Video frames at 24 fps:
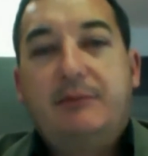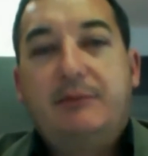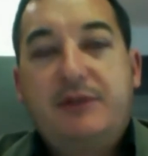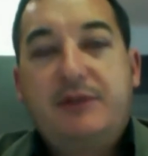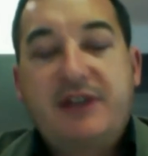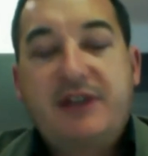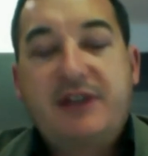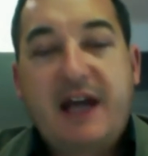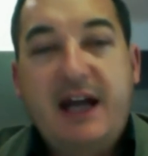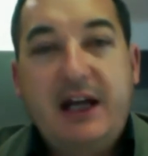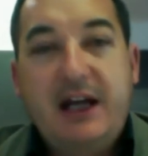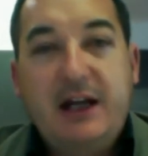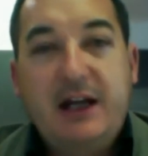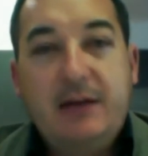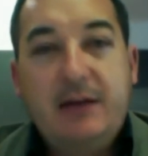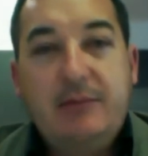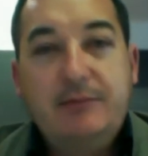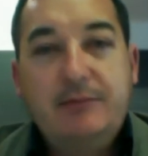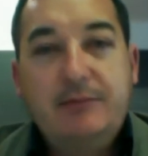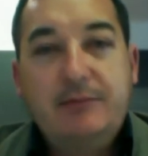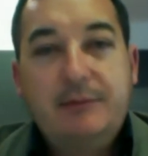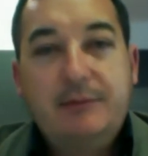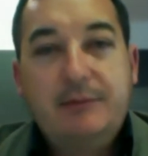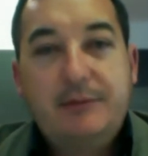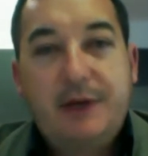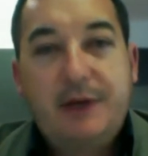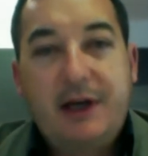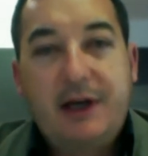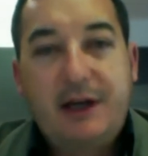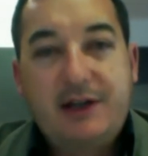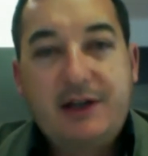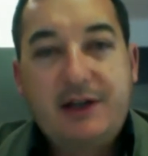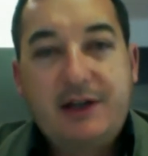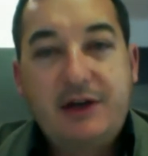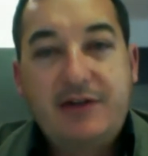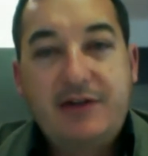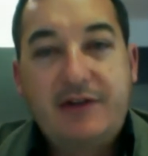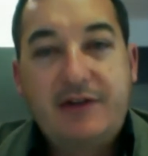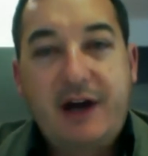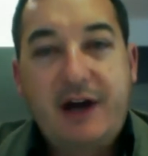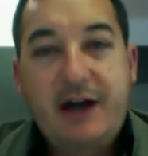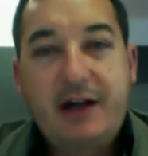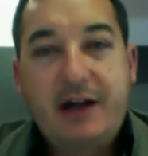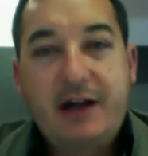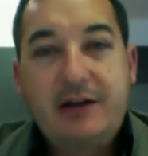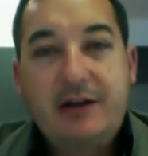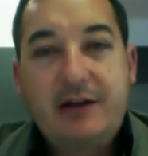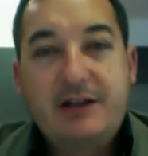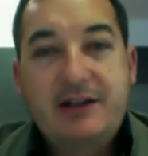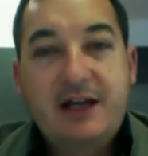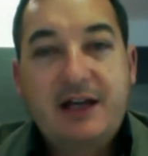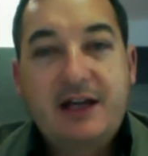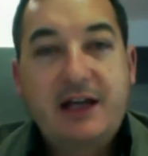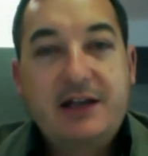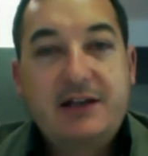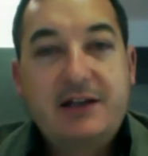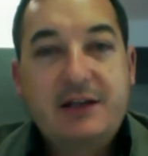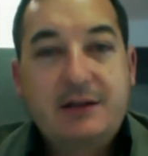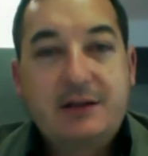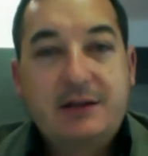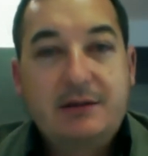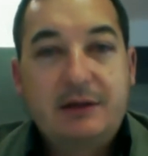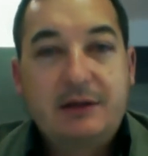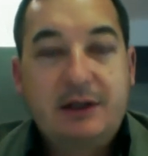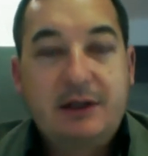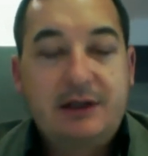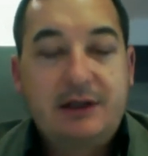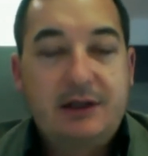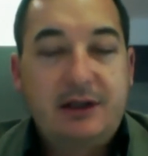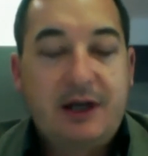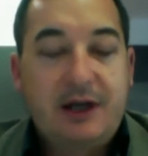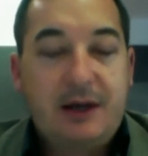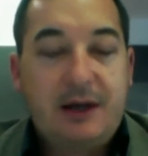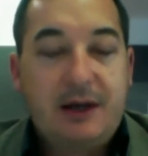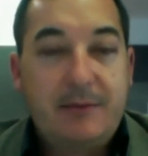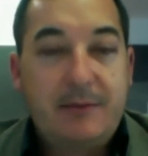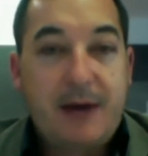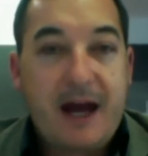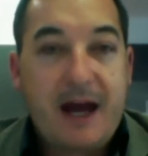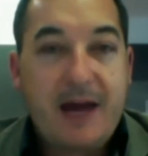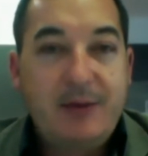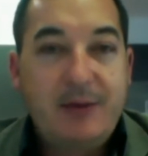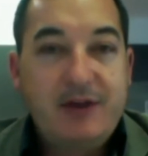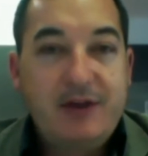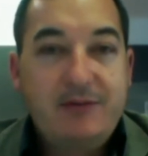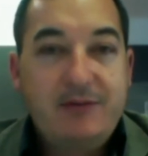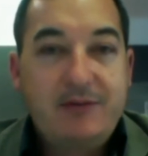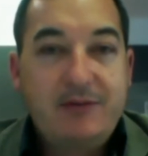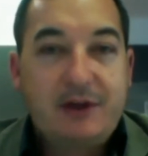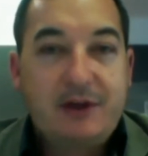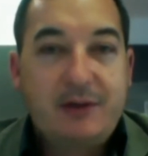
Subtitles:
stadium certified in the States, in Miami, for the